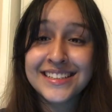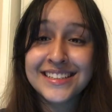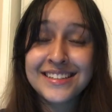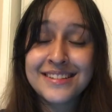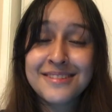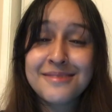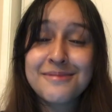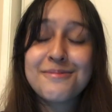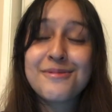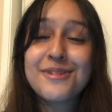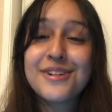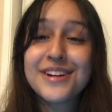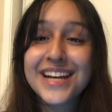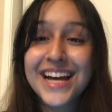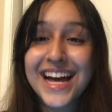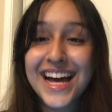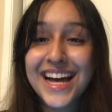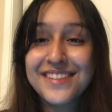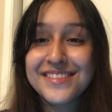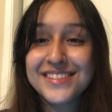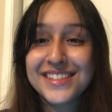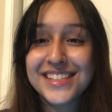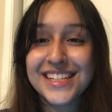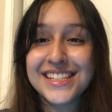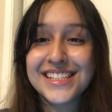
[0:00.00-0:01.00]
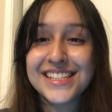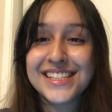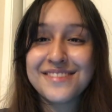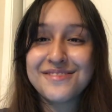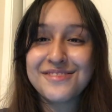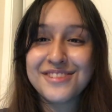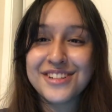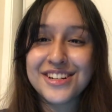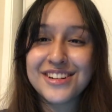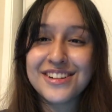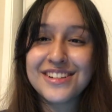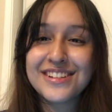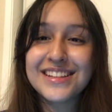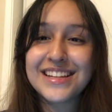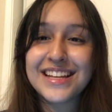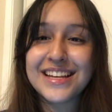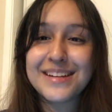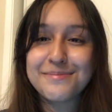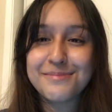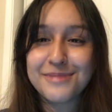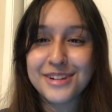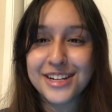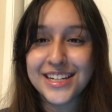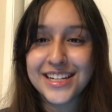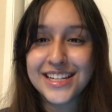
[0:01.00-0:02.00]
Well, Cavs, that's it for your
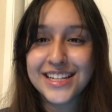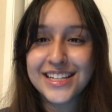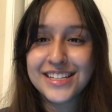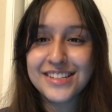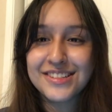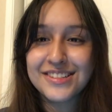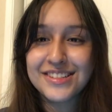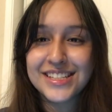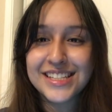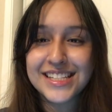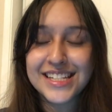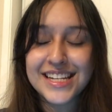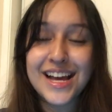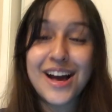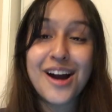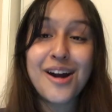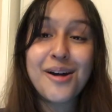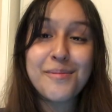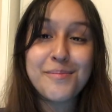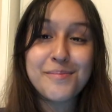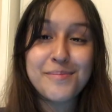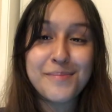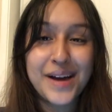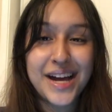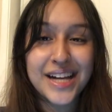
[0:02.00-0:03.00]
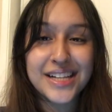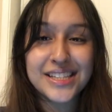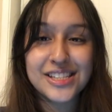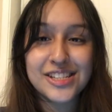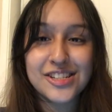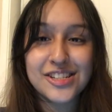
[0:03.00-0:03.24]
late-breaking news. Now, back to your